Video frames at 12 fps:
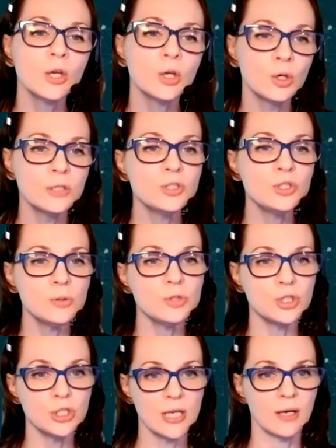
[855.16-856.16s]
could you
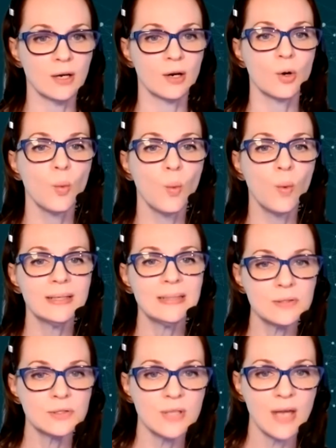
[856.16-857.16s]
share what
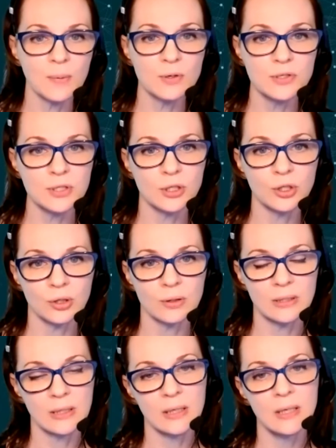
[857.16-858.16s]
is
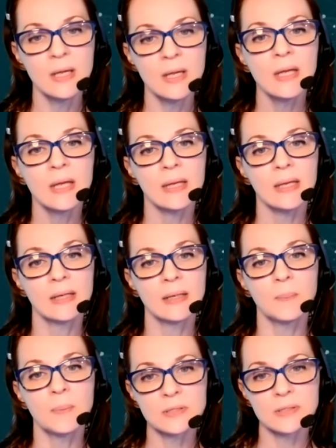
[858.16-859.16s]
cybersecurity in a
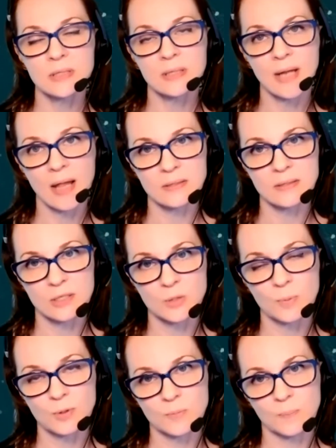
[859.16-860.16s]
business analysis
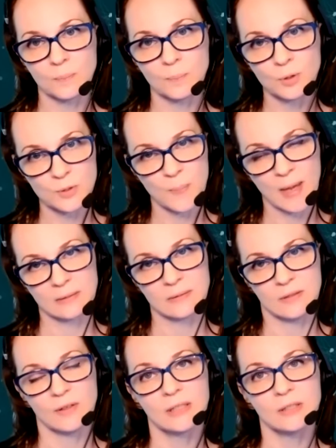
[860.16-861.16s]

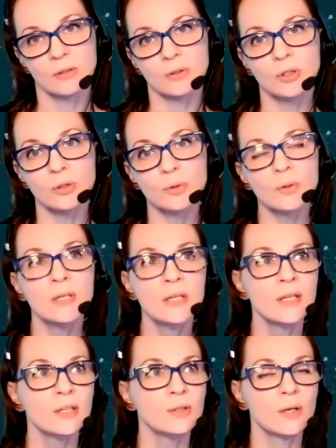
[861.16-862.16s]
perspective? And I know you,
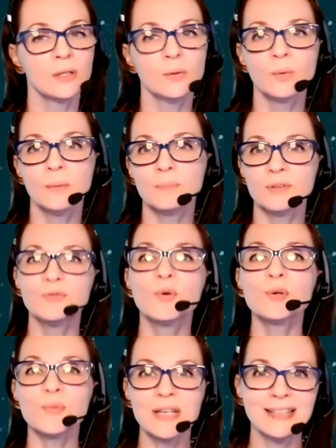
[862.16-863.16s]

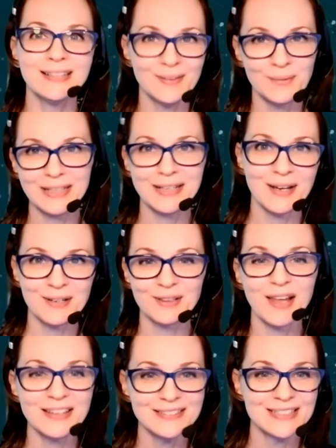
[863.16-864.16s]
before we got
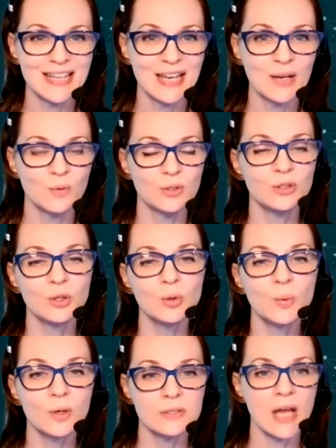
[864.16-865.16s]
online today, you
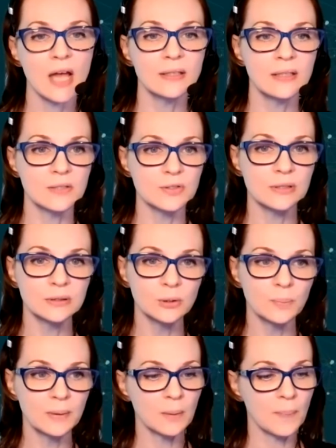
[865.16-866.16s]
were telling us a little
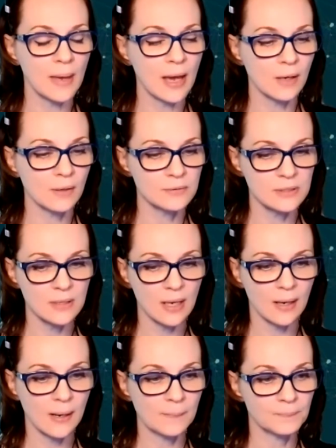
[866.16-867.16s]
bit about,
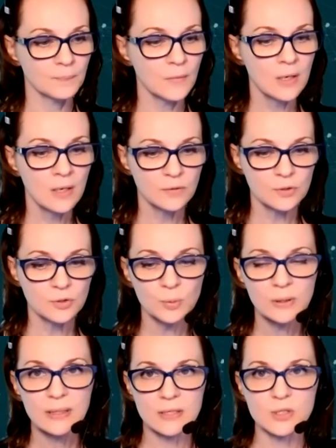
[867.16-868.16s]
there's
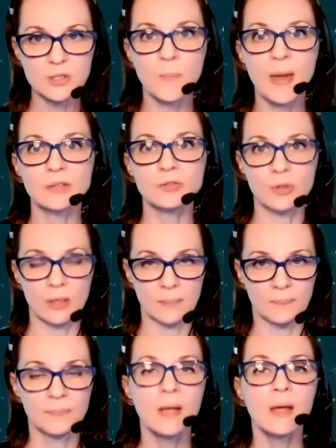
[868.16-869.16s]
really a spectrum
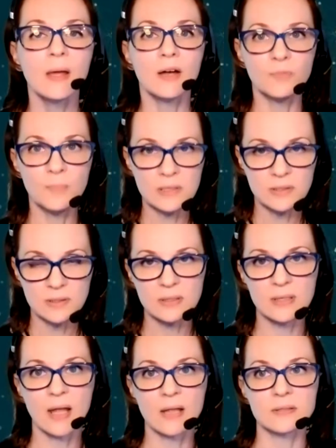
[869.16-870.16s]
of business
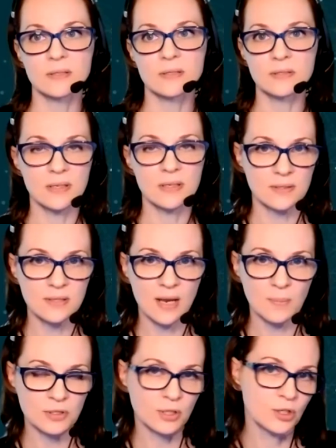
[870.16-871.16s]
analysis and
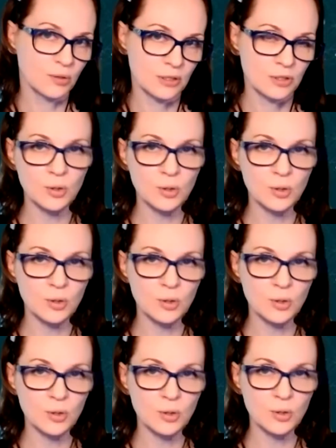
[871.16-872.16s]
cybersecurity. Do
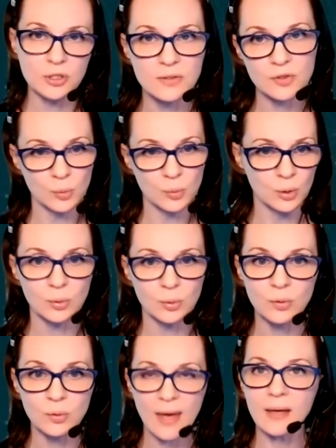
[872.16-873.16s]
you want to talk
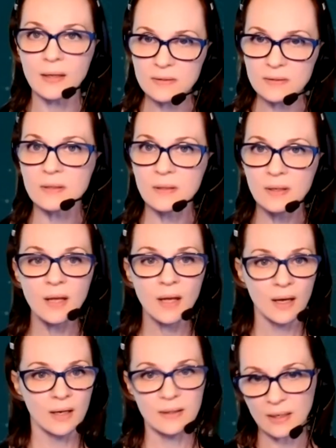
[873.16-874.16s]
us through that?
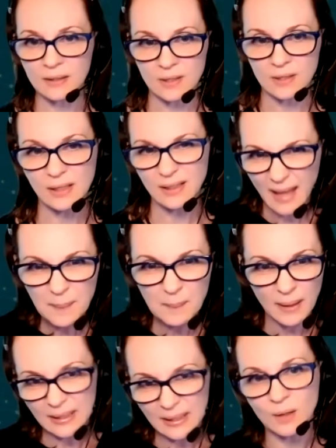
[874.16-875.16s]
Because I think
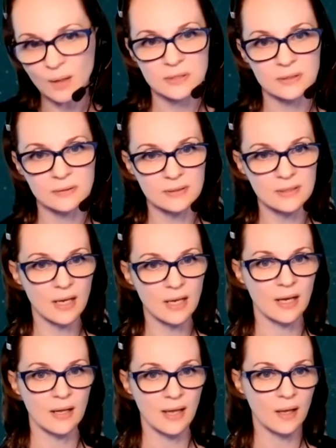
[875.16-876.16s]
that might help to
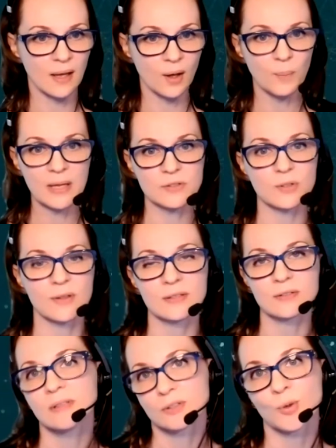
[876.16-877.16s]
help answer
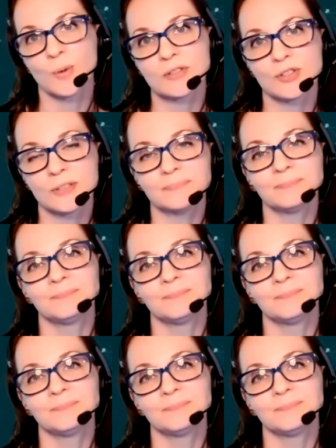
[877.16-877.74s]
this question.